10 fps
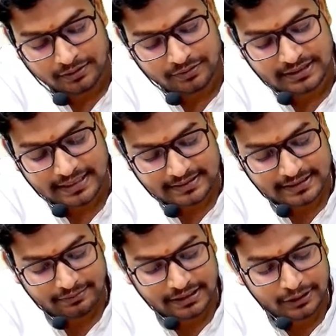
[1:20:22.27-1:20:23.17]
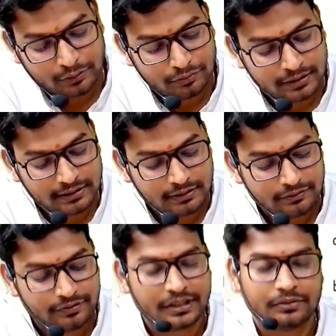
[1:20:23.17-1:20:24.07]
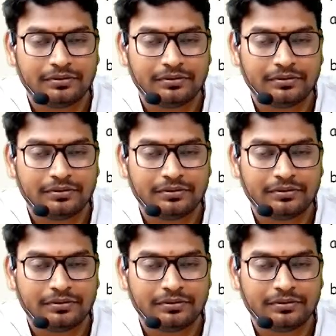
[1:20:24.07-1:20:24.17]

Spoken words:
which has given a true one for you.